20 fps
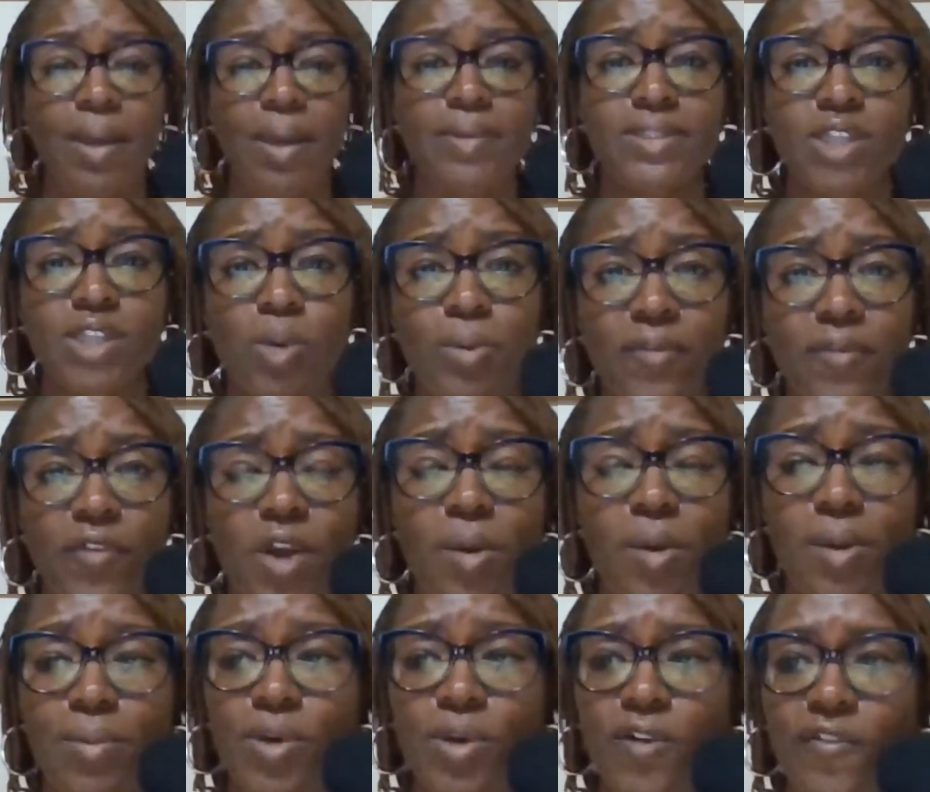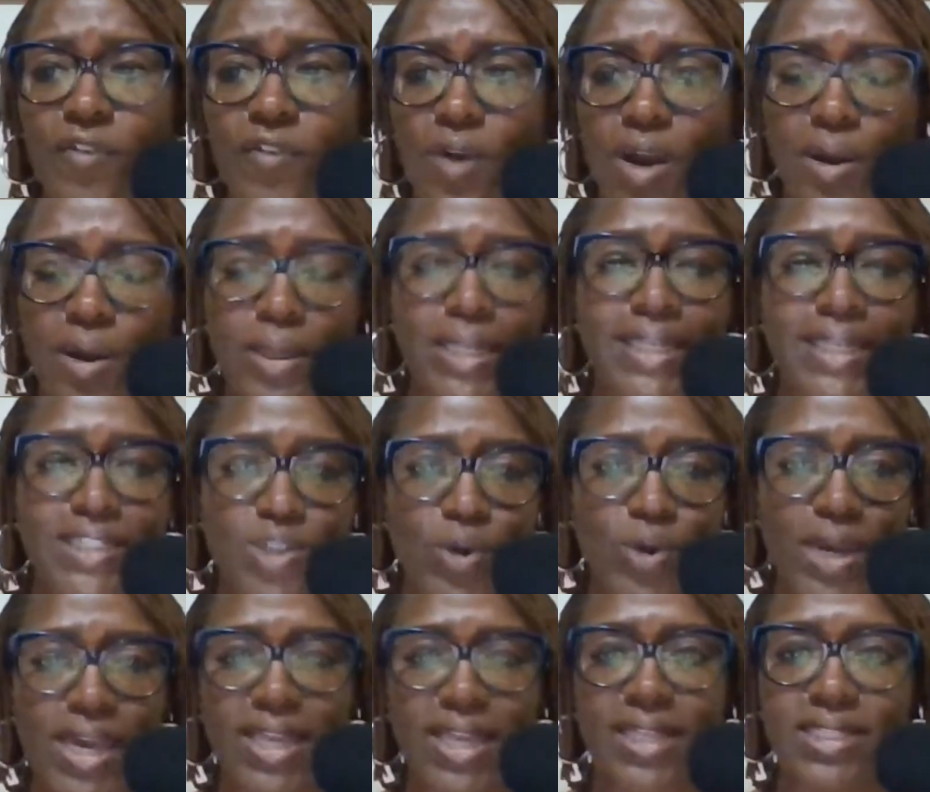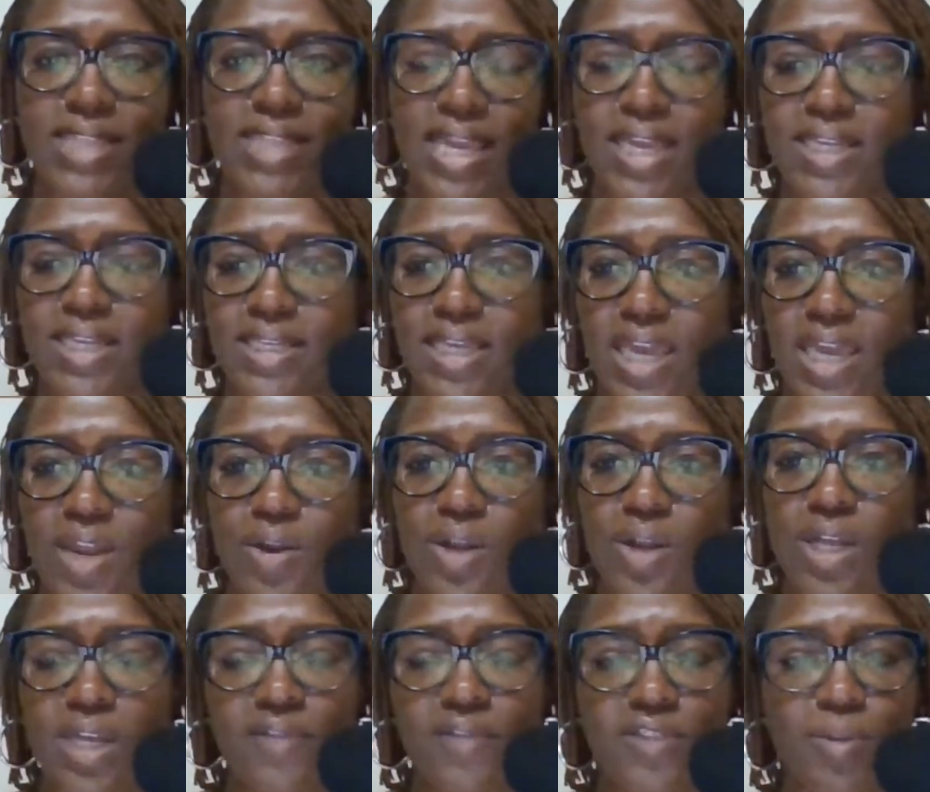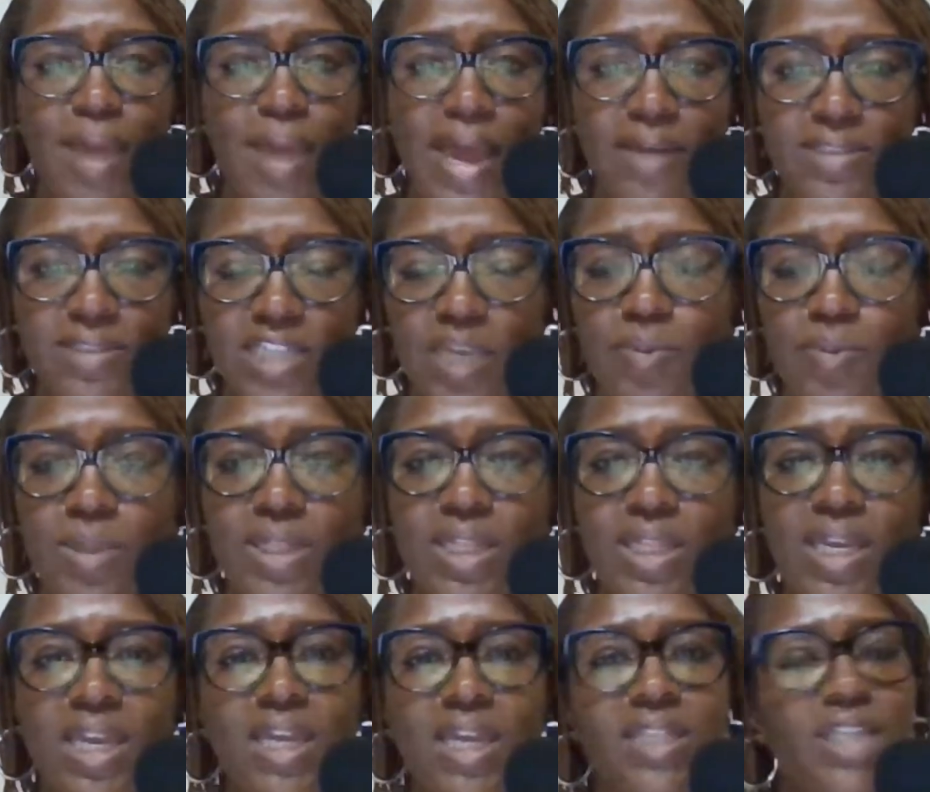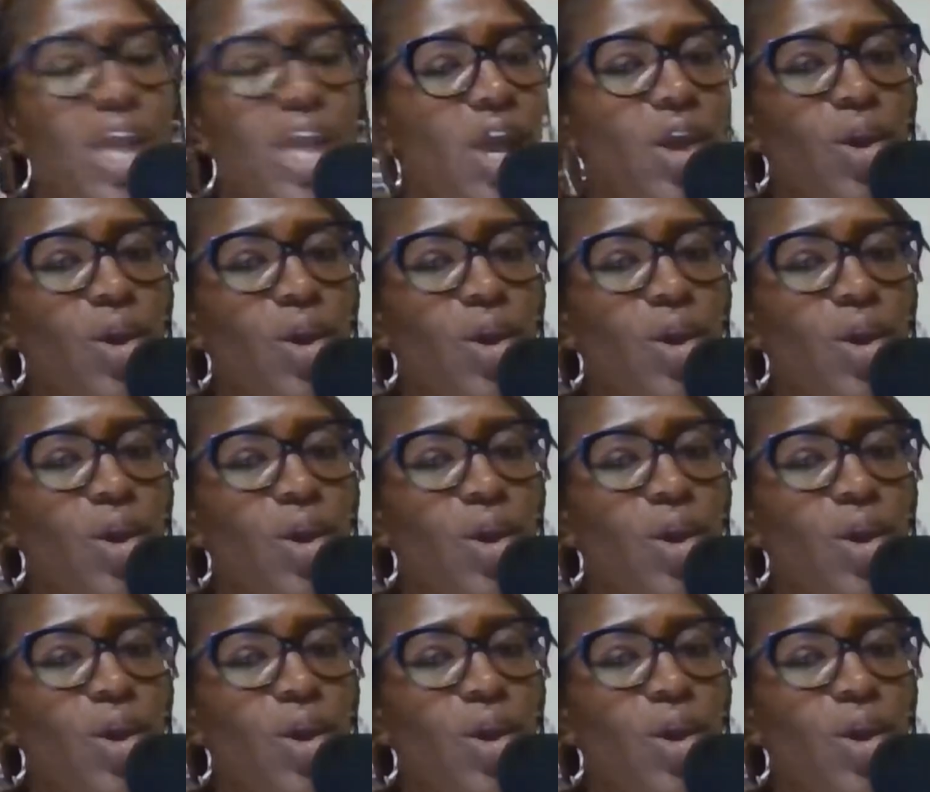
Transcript: So before we move forward, let's go ahead and take care of some housekeeping things.